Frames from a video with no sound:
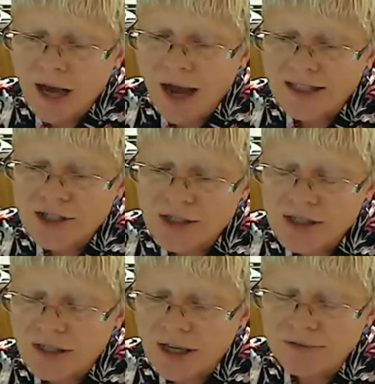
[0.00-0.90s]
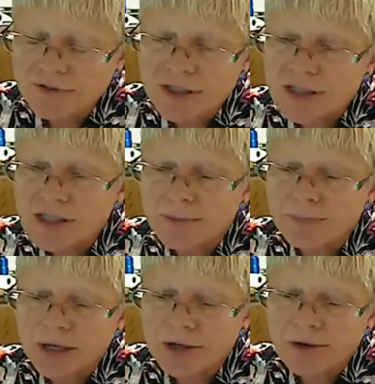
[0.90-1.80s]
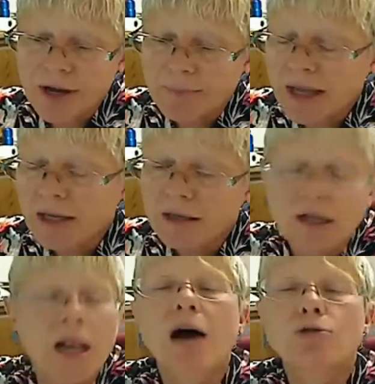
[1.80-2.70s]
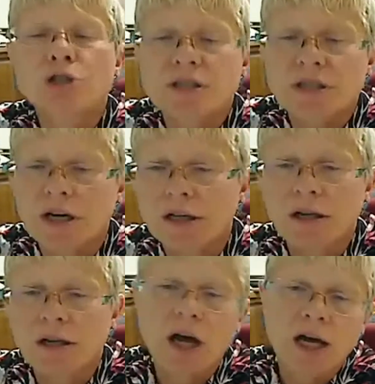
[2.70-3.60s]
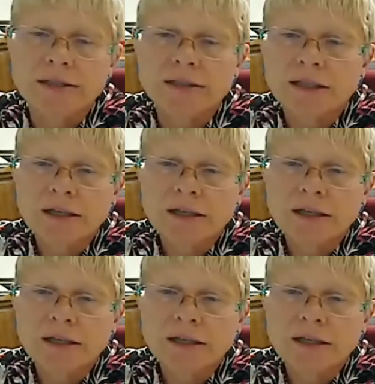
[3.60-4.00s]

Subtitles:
I just loved to disappear and make a little house, a little hut.